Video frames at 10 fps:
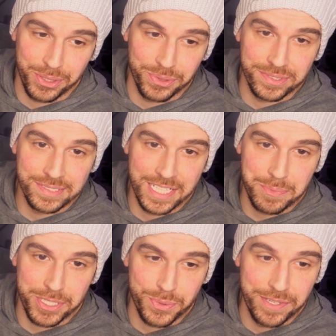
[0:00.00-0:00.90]
cool. That's
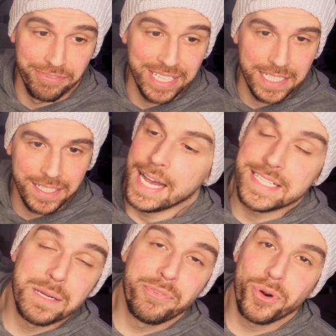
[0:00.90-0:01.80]
a pretty sweet fit. I
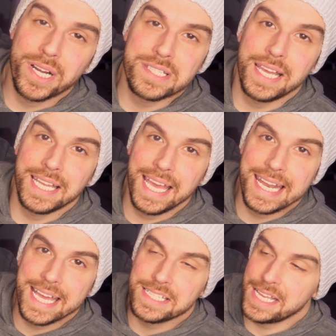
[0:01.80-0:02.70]
said it before, I'll say it
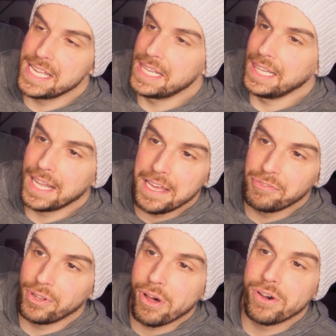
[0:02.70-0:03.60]
again. As a
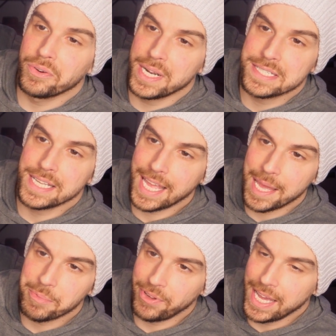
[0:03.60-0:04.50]
lifelong wrestling
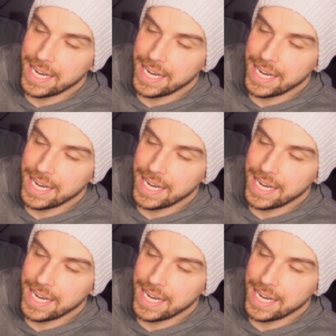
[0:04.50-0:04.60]
game fan,